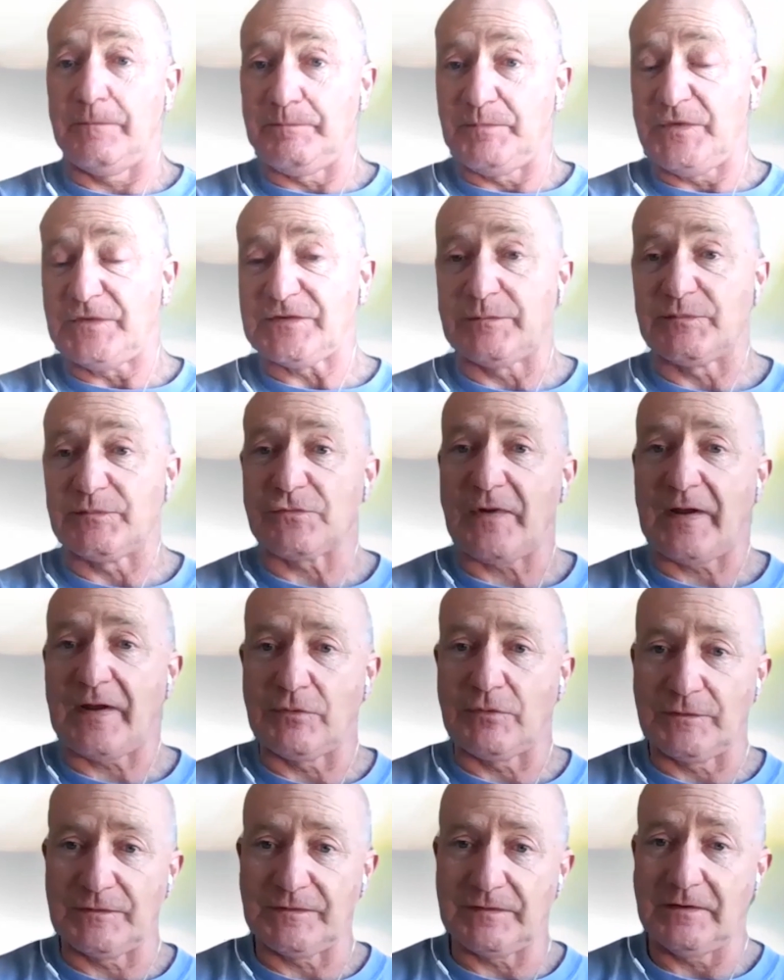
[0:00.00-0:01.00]

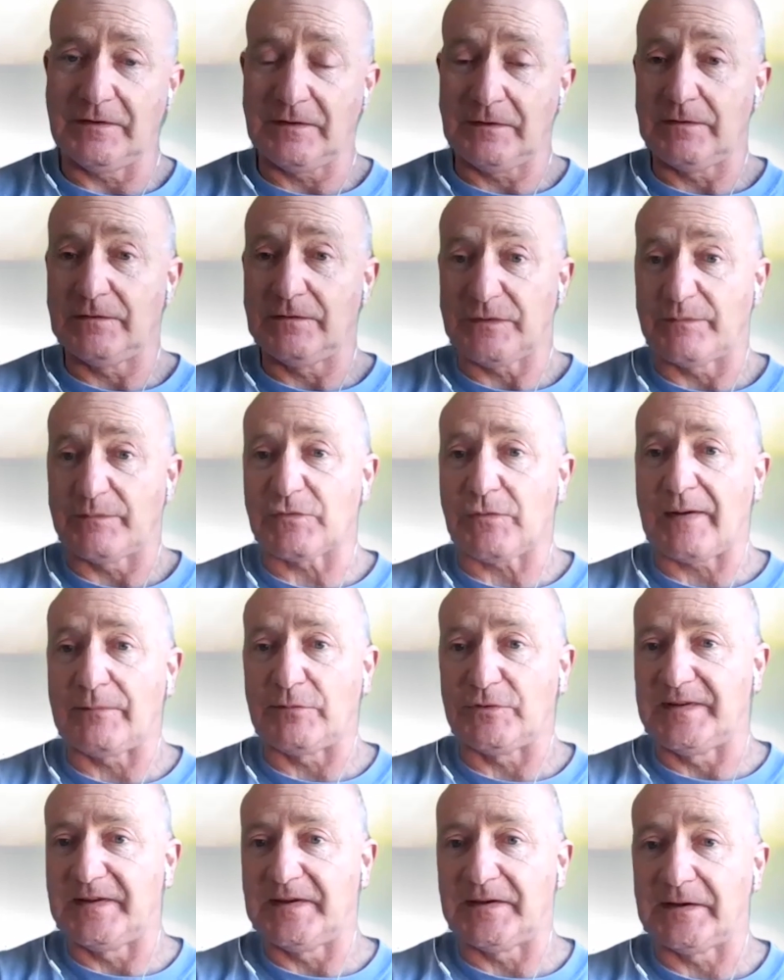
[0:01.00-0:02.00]
subscriber
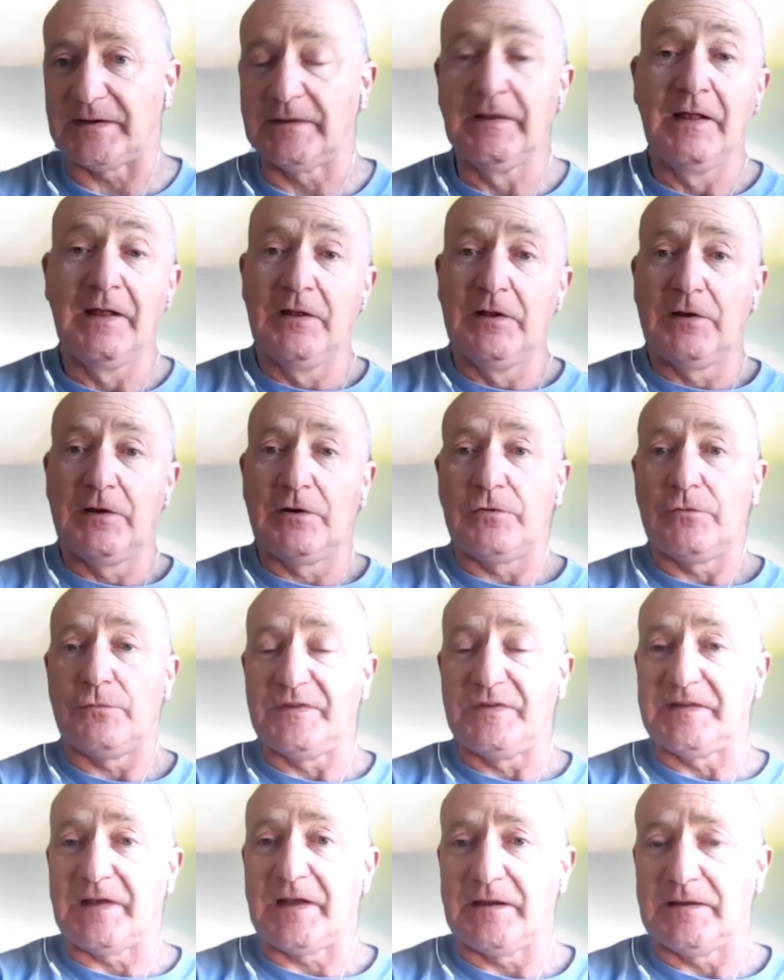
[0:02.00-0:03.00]
data
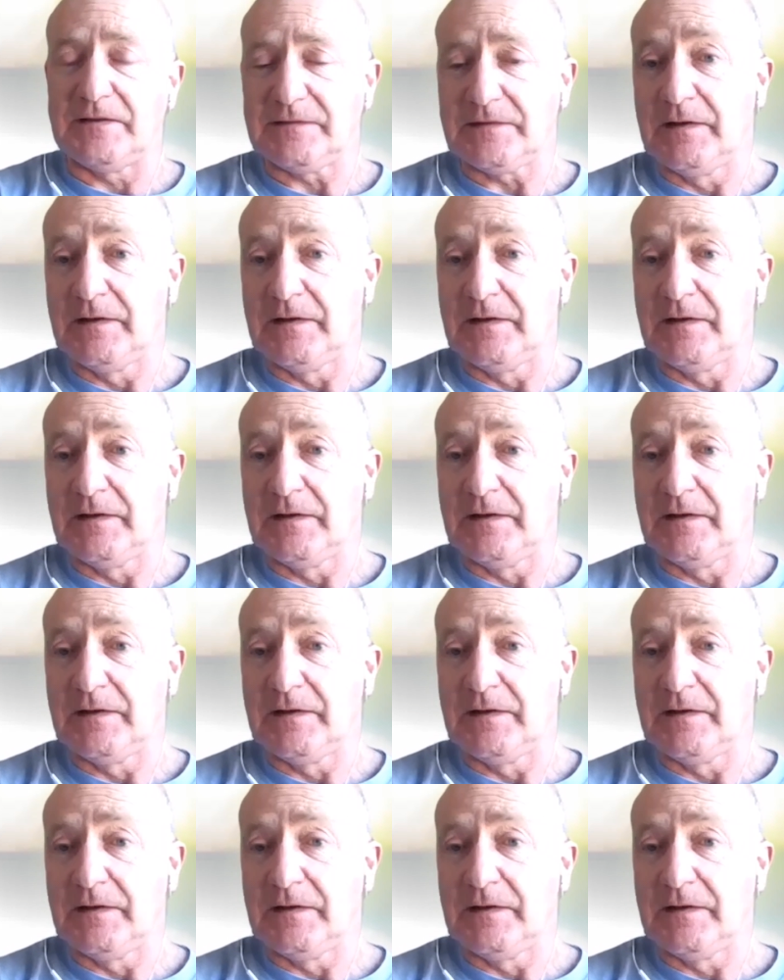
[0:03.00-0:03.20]
resides,